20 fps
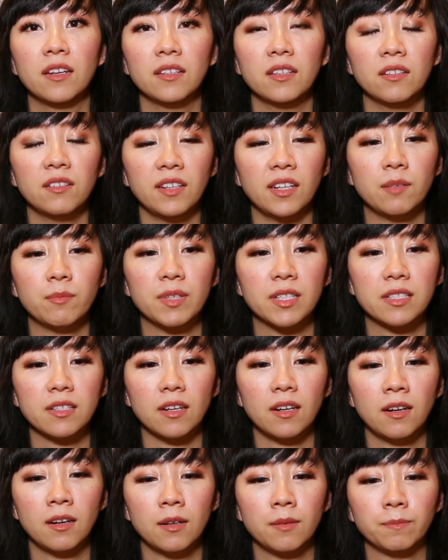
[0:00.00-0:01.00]
You name it.
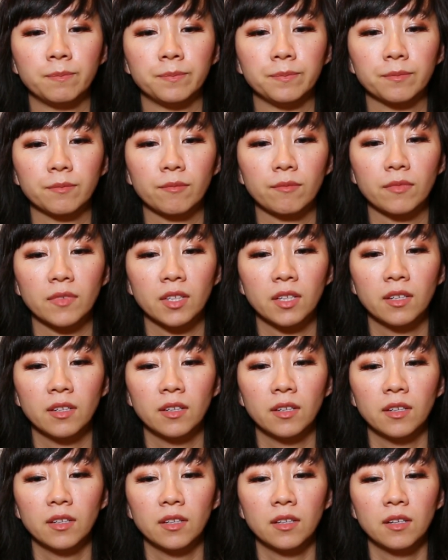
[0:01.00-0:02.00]

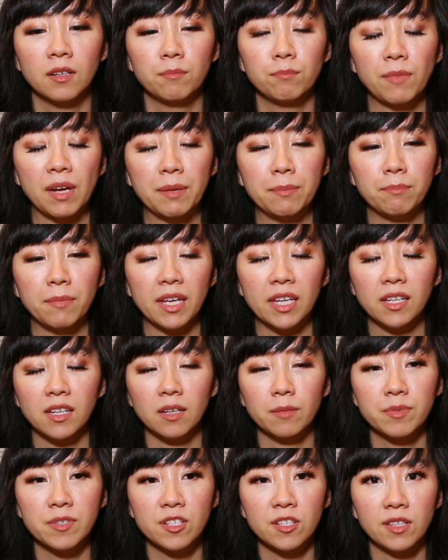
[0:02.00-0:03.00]
My
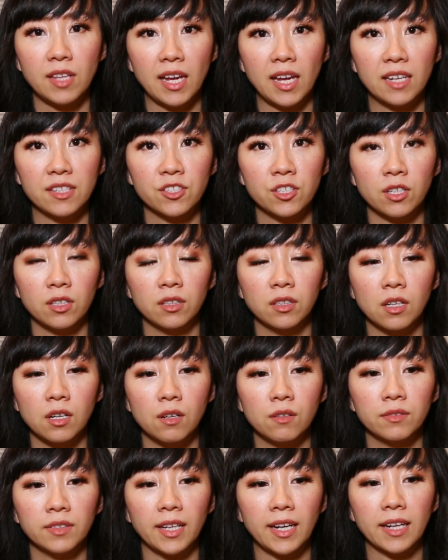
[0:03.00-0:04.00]
makeup stash
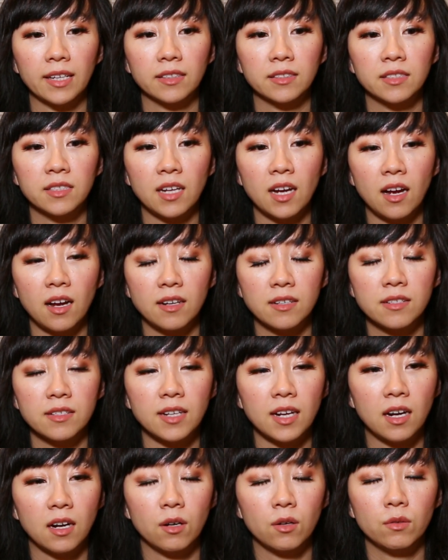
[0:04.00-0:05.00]
alone that I
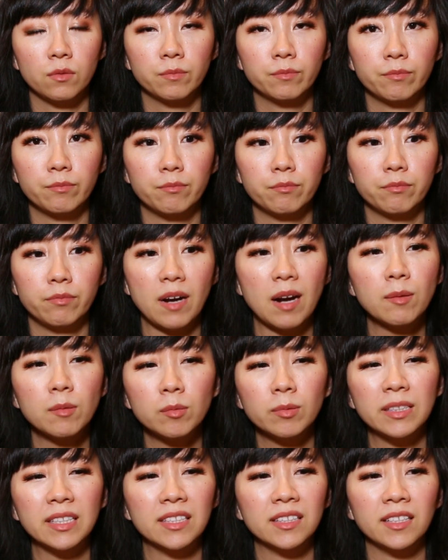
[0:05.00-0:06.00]
tossed out
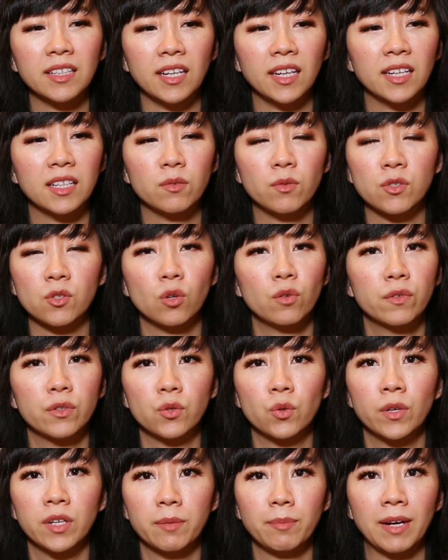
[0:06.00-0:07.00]
probably in the end was over
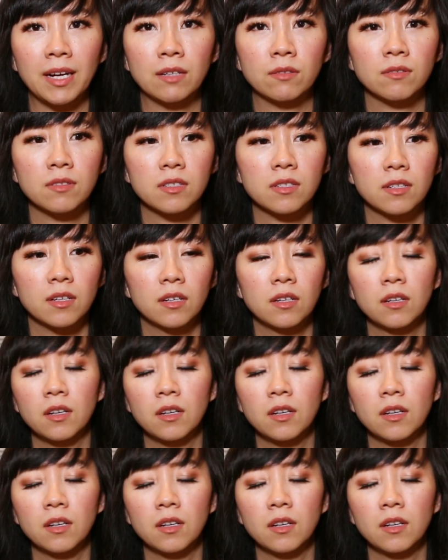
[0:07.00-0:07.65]
20 pounds.